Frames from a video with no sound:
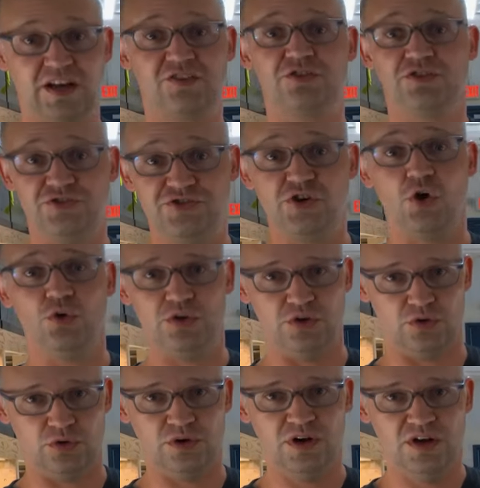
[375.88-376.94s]
could actually show
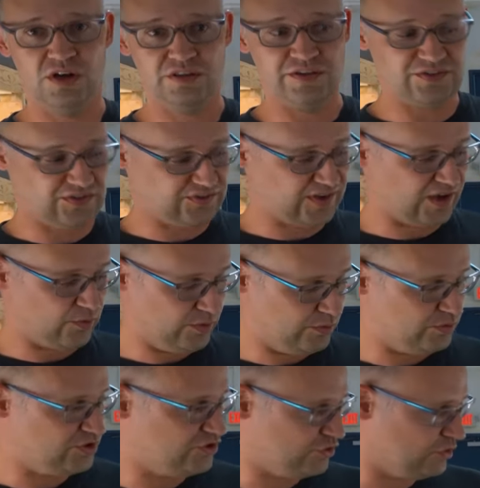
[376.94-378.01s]
you. This is how we
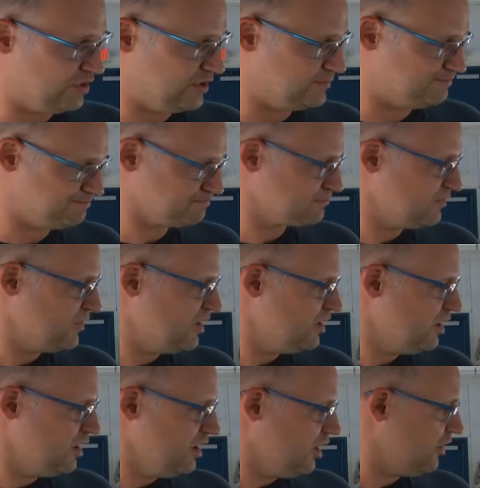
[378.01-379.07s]
would do it.
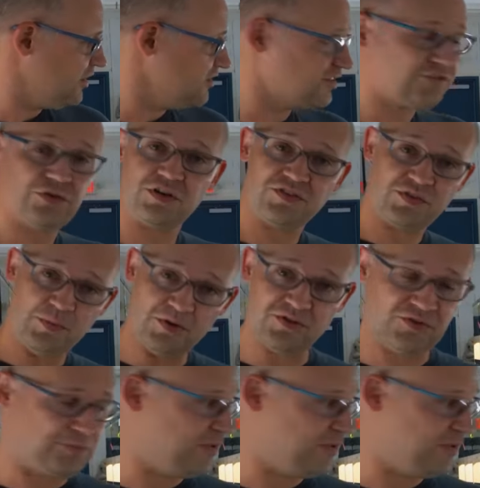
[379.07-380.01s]
All right, let's look at some other